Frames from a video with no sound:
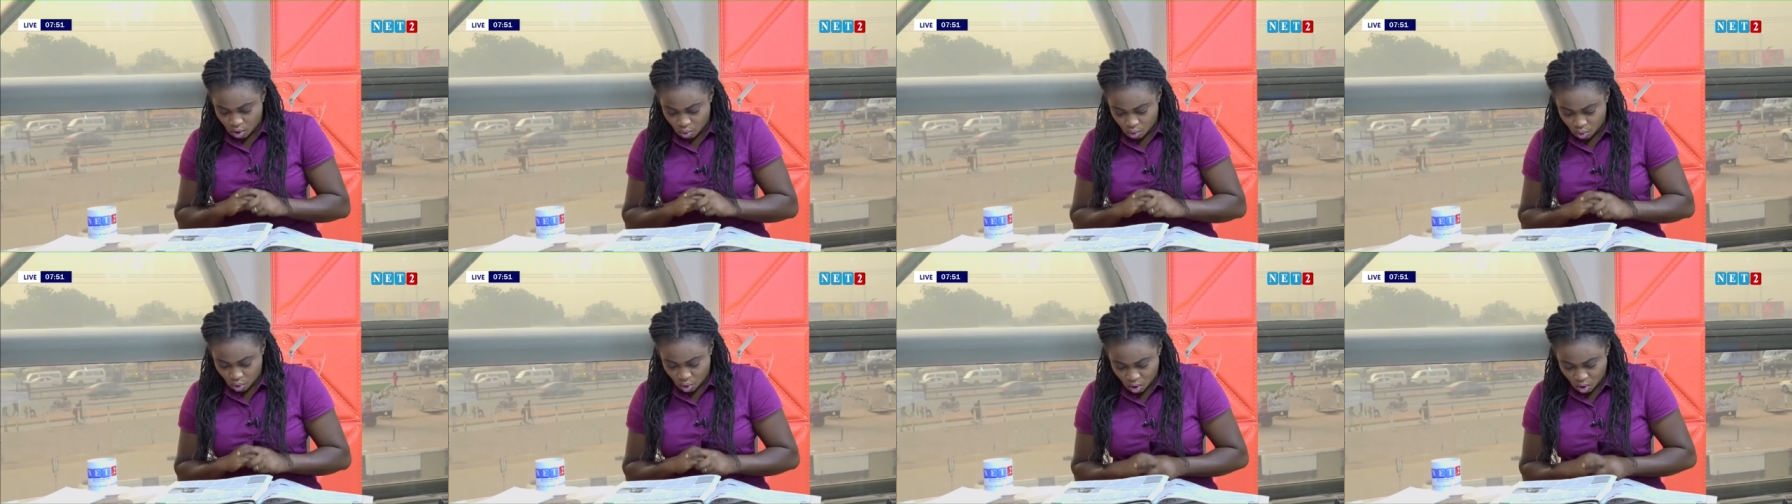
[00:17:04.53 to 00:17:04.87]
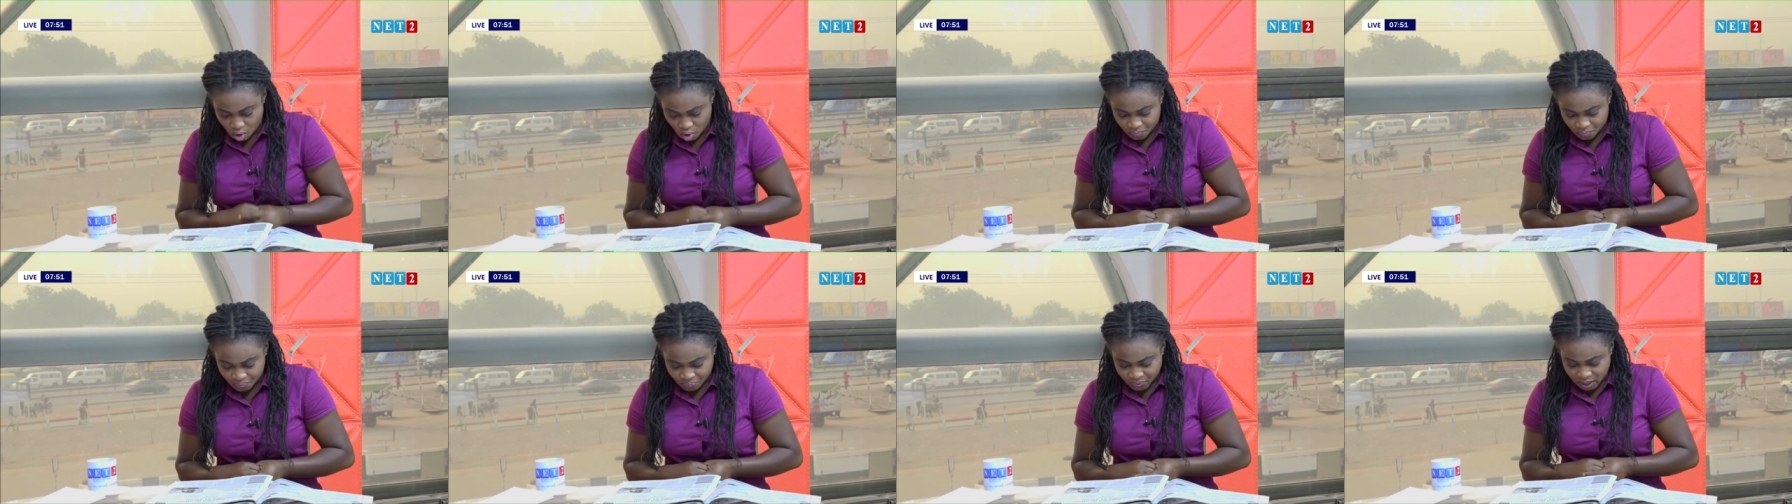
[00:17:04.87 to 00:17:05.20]

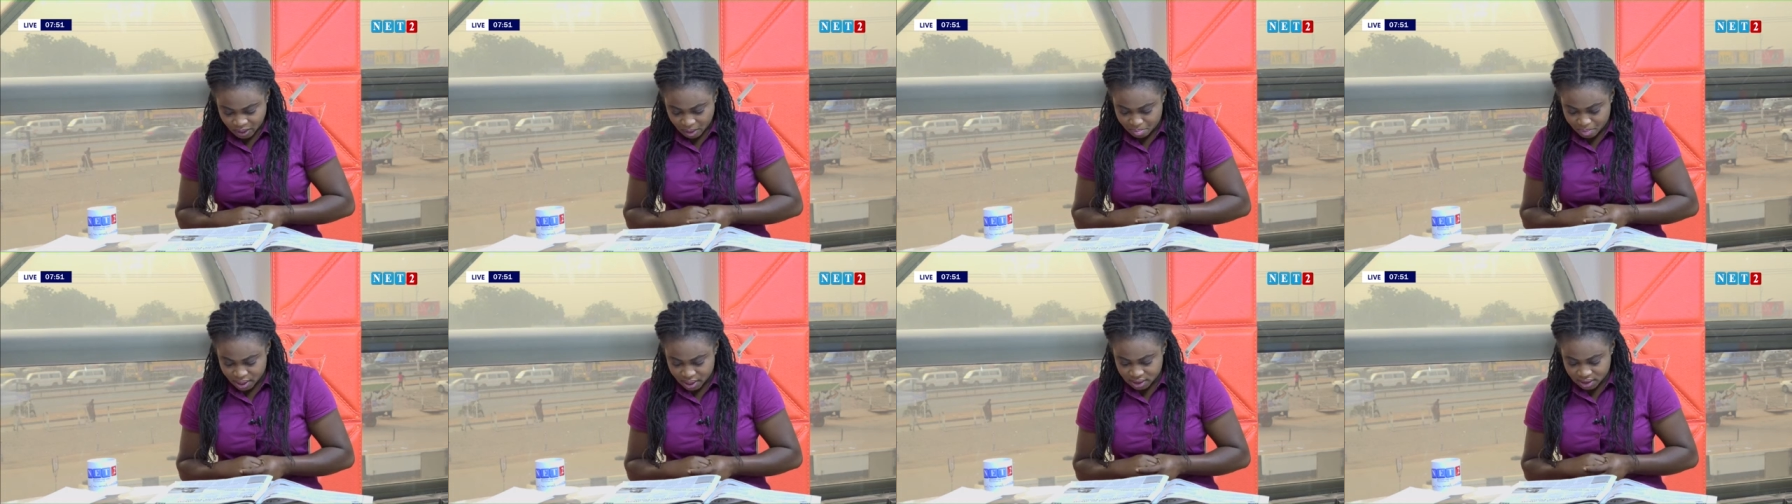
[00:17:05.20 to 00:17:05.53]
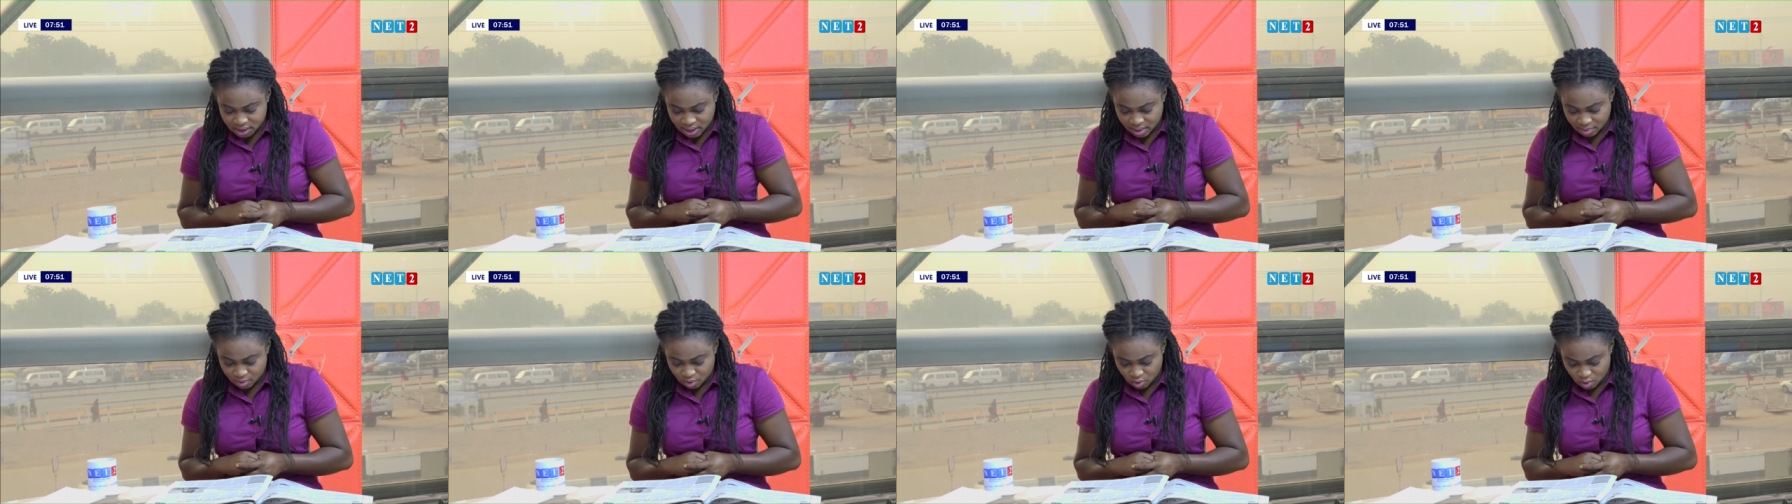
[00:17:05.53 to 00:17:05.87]
war,
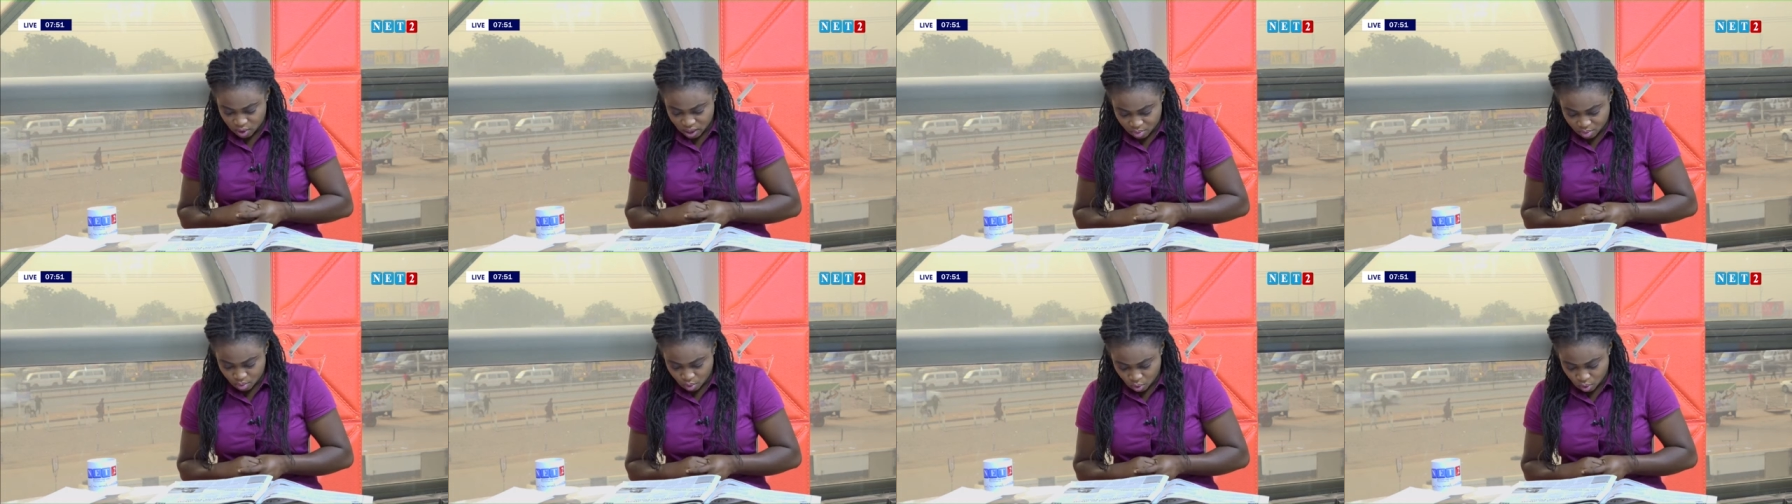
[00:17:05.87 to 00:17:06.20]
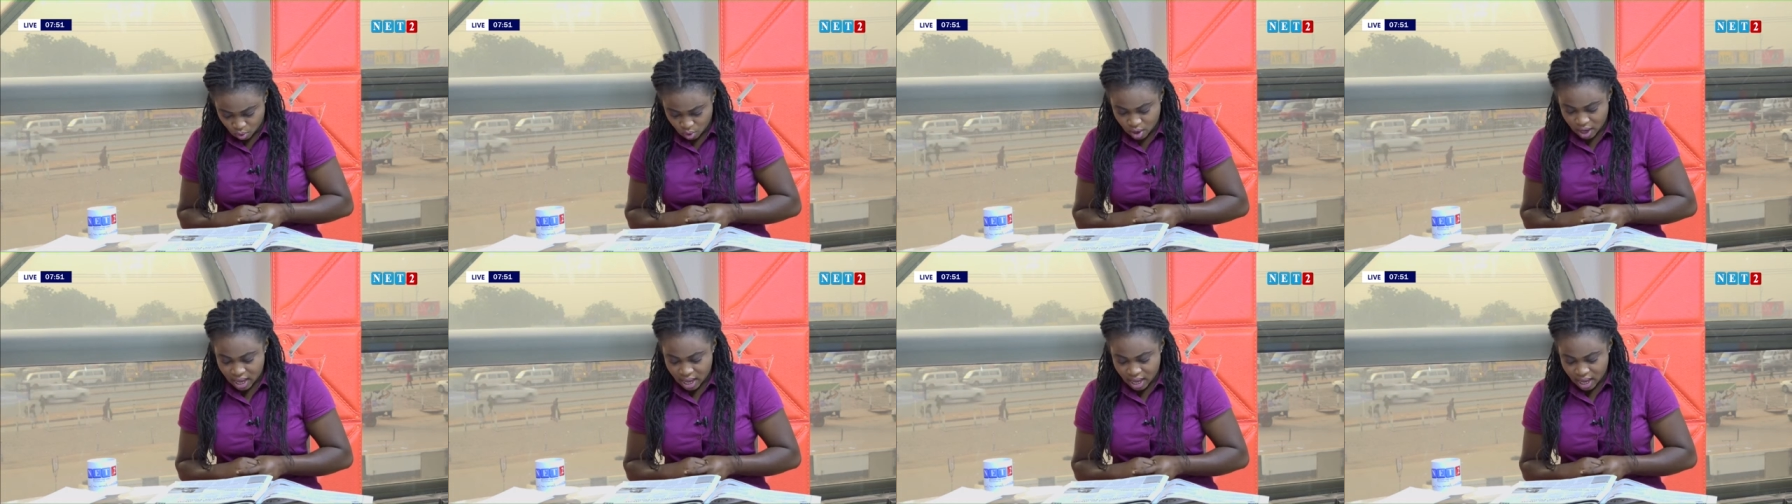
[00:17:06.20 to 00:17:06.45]
Mantam no emu,